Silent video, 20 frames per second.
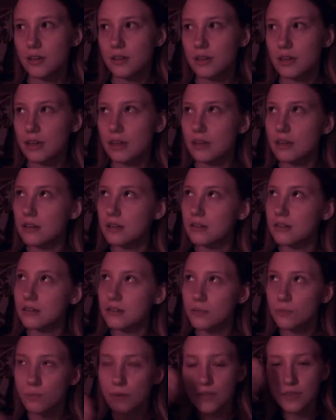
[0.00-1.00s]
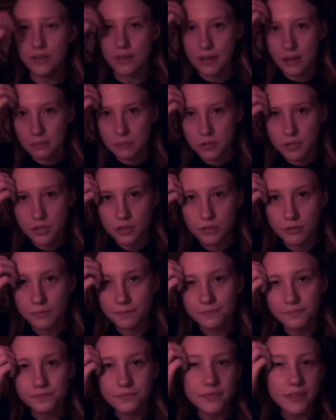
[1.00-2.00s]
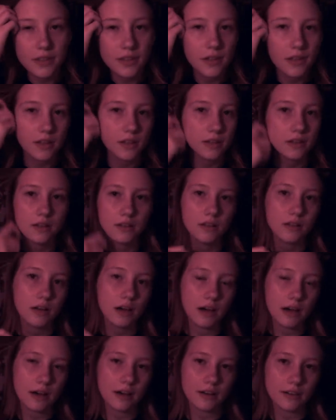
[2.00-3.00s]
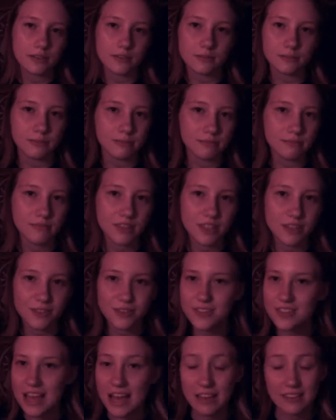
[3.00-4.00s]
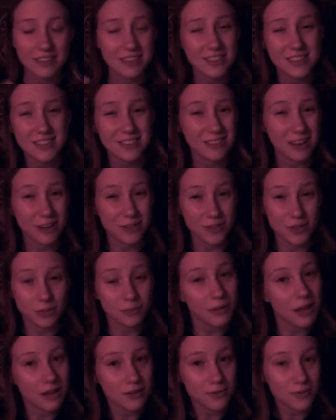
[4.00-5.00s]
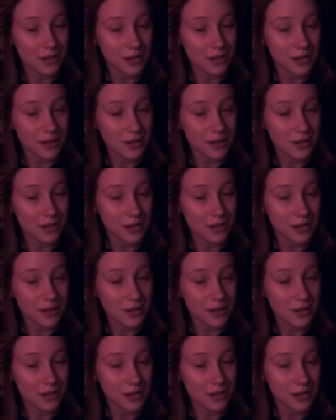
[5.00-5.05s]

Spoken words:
And with Neptune, you know, this also applies to